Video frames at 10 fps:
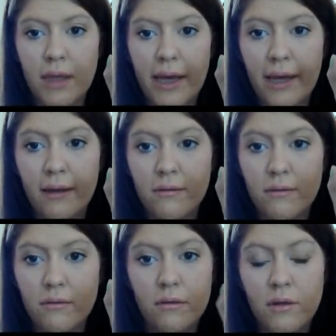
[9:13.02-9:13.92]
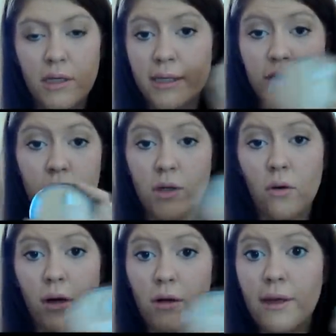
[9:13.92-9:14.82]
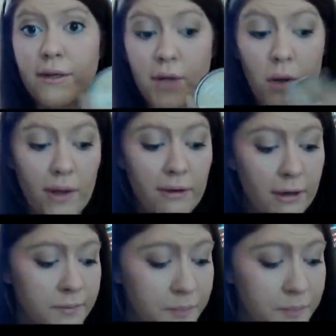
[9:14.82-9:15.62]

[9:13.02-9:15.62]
It gets rid of oil like no other.